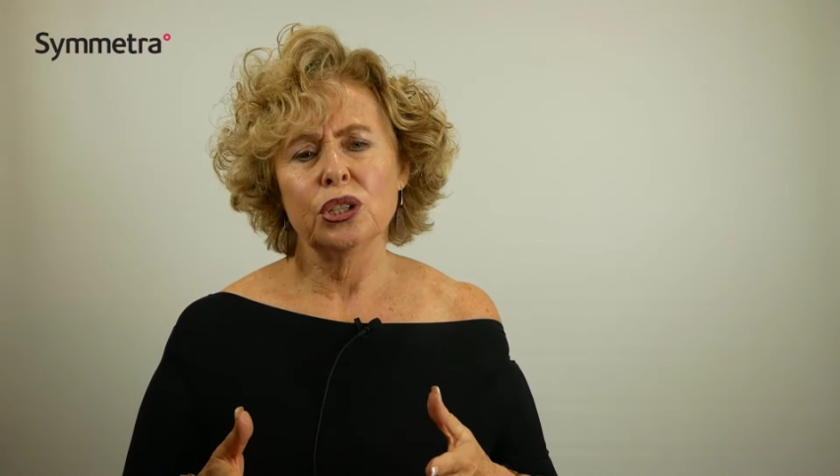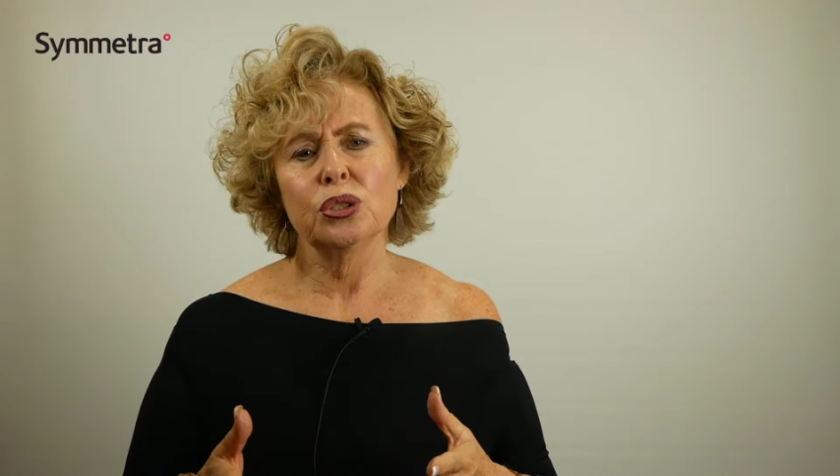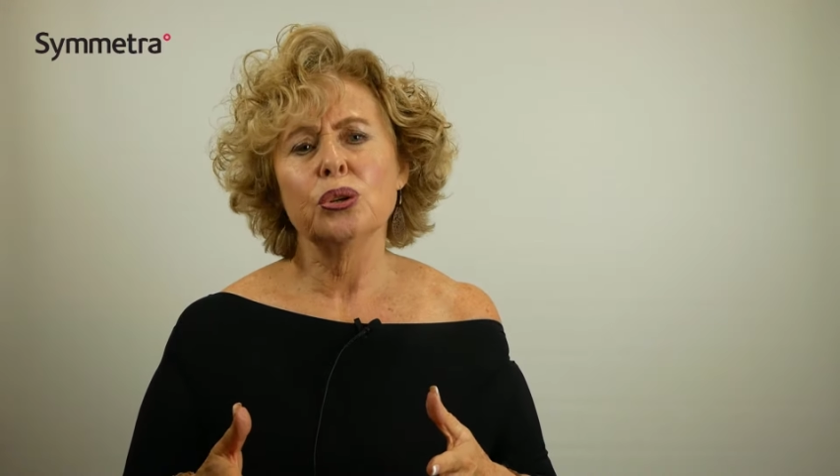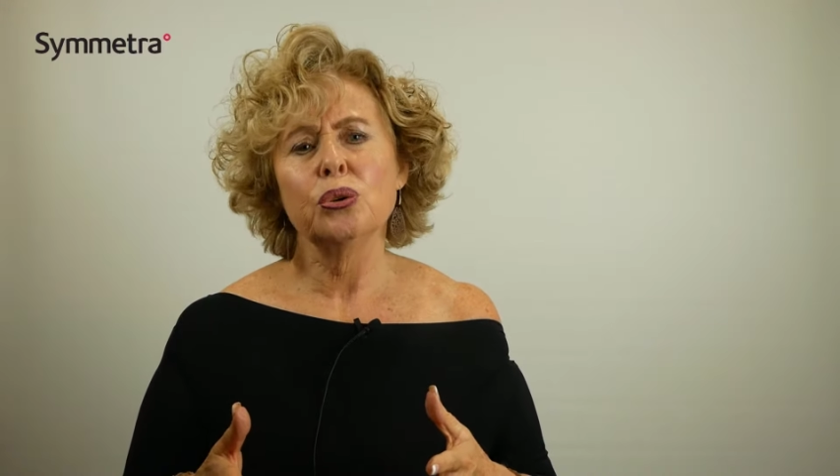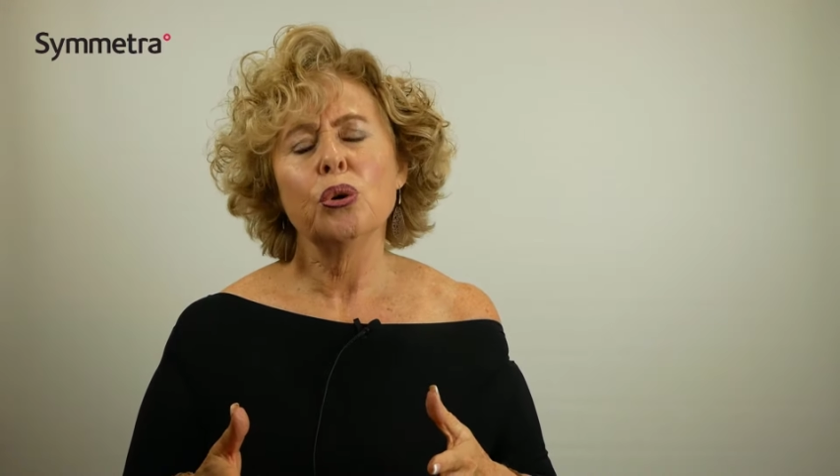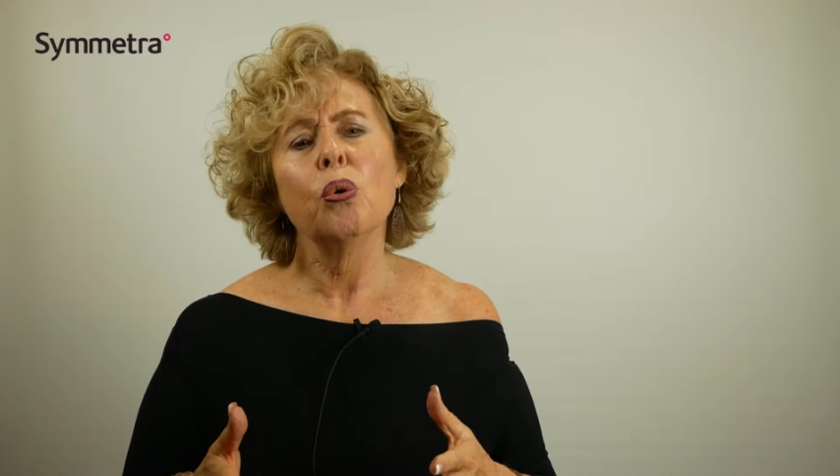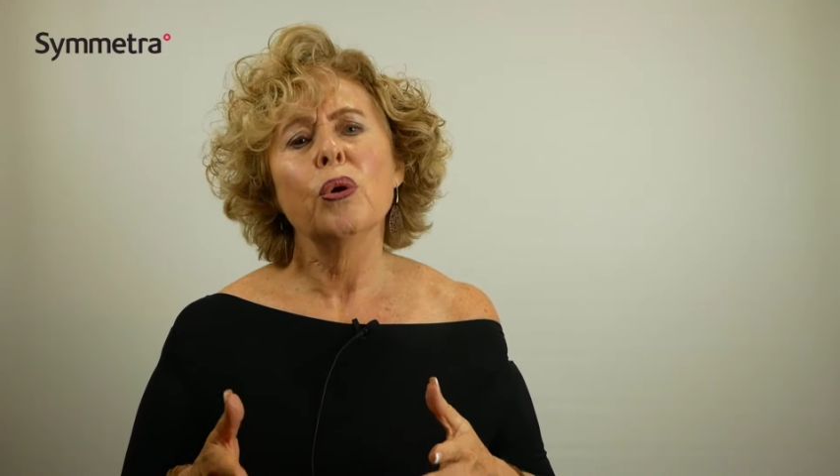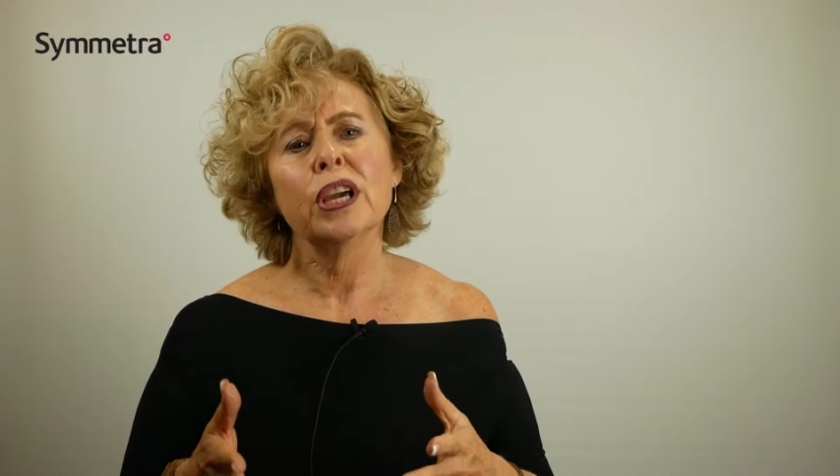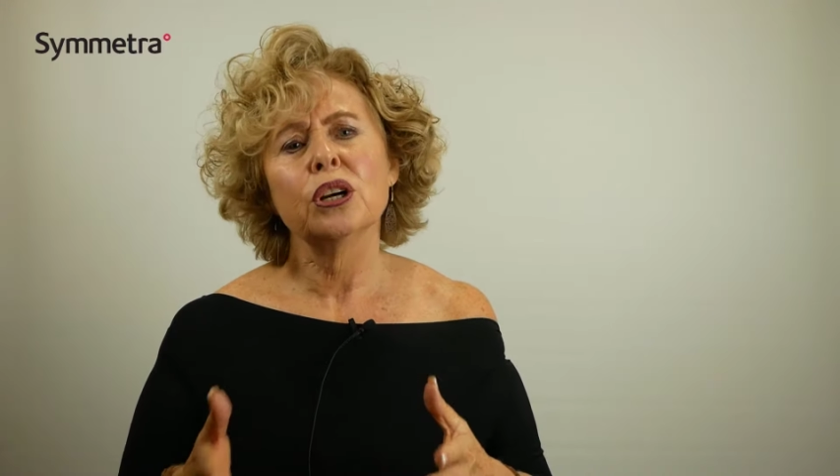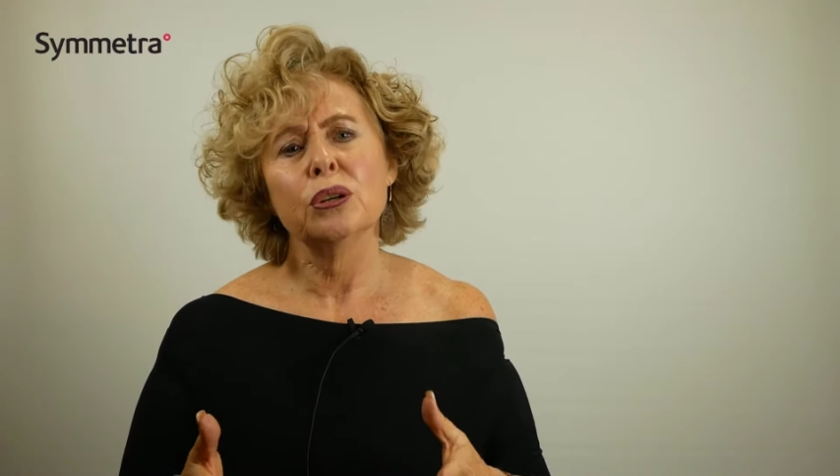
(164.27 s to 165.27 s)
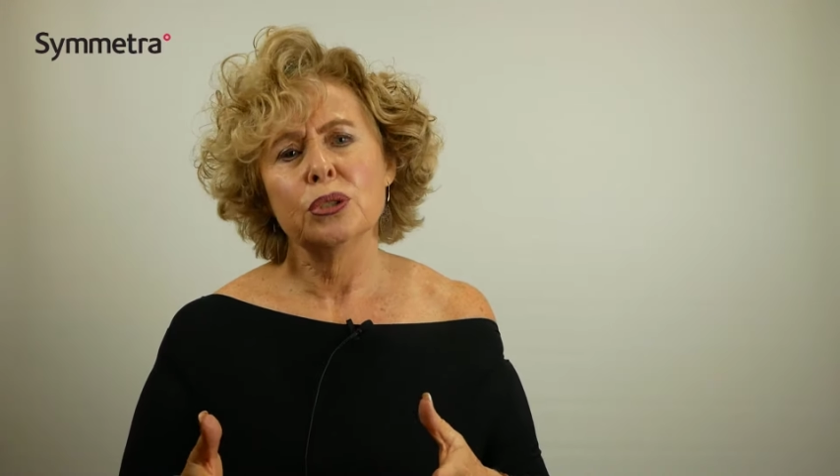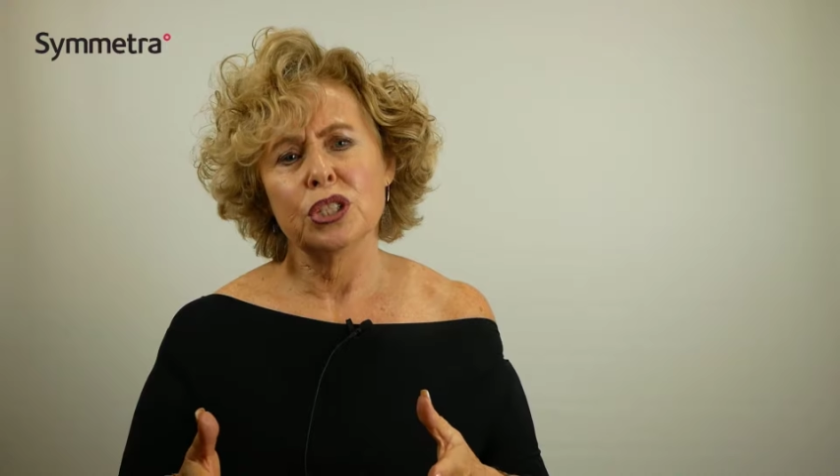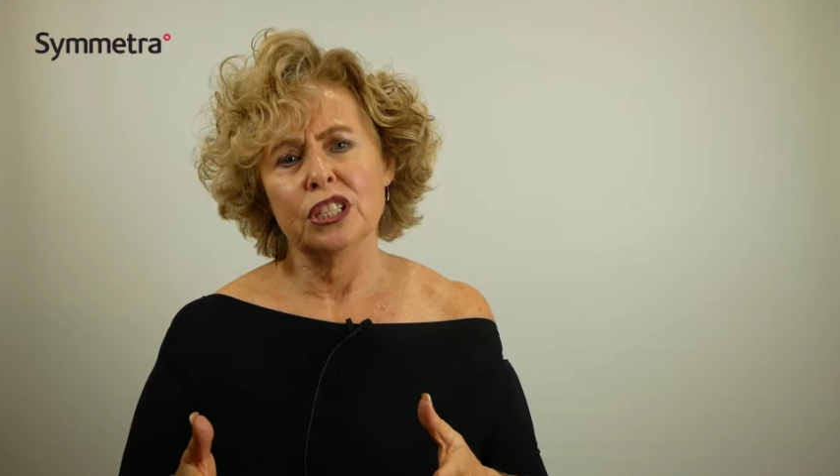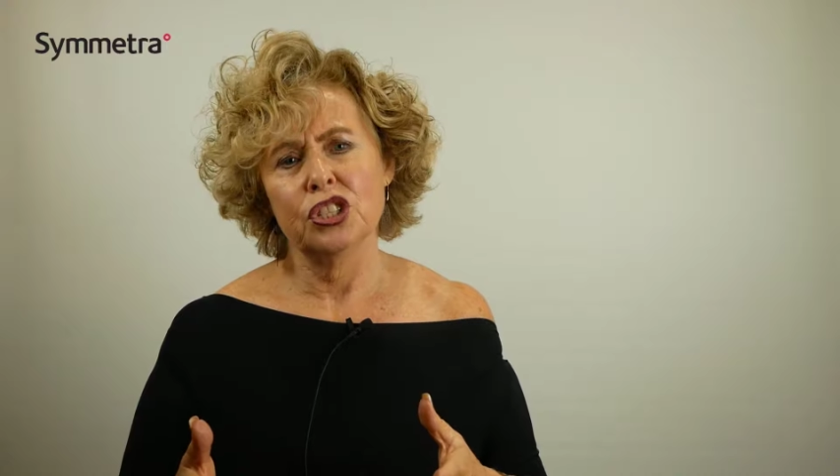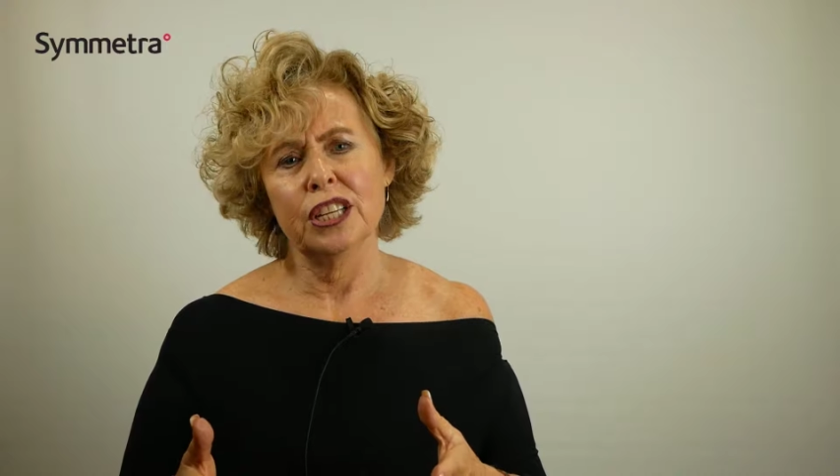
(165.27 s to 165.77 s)
to your
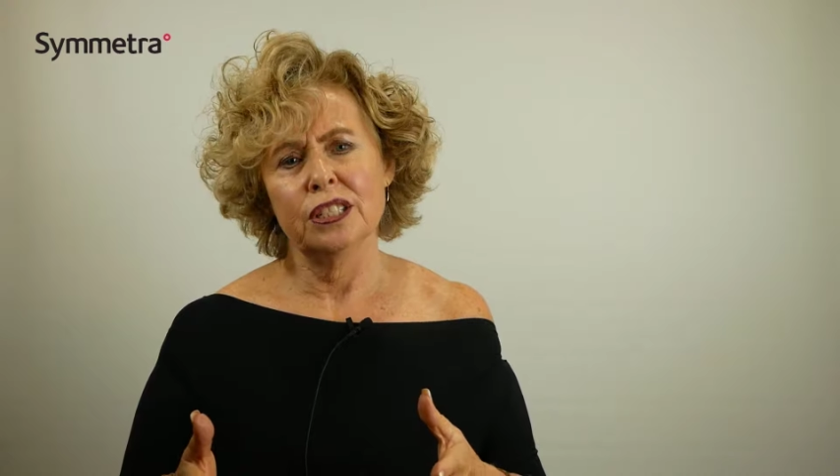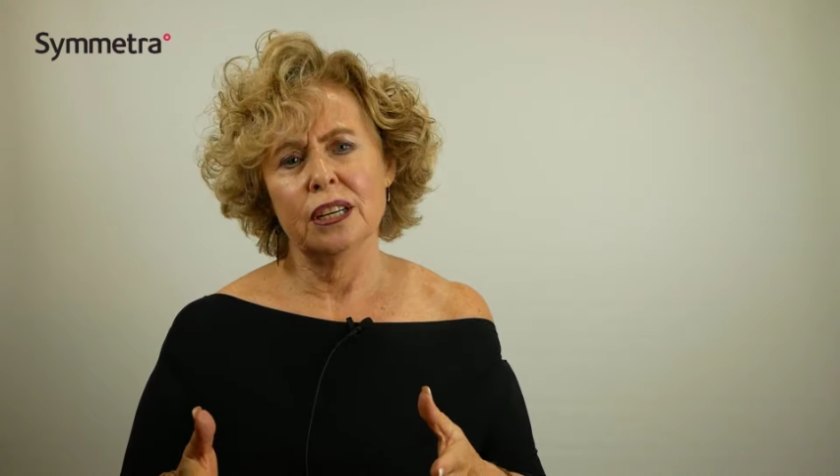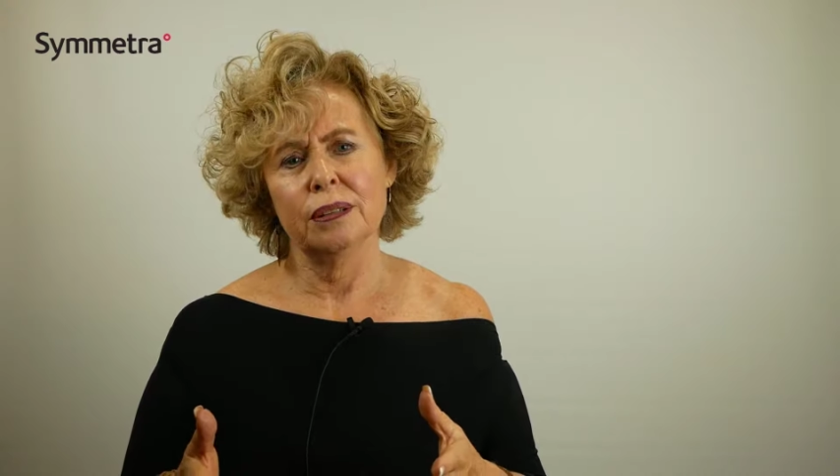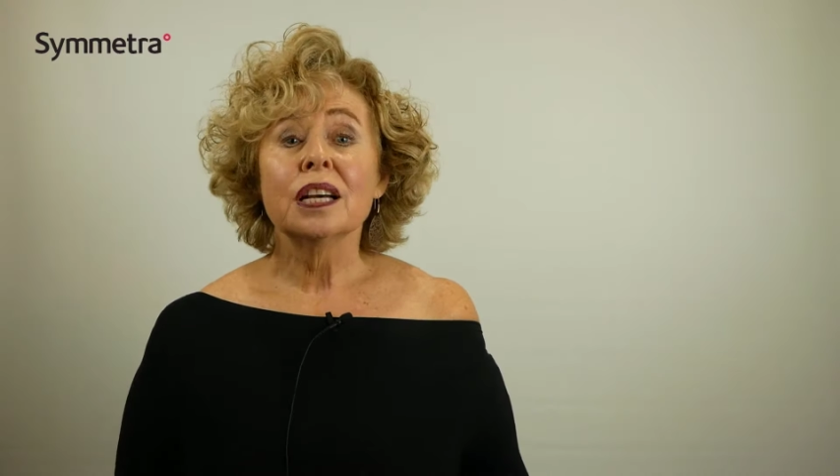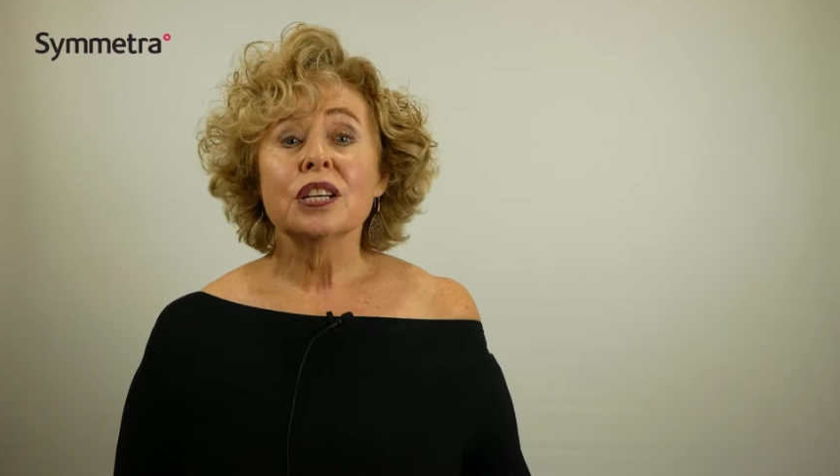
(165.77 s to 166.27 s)
inclusion agenda.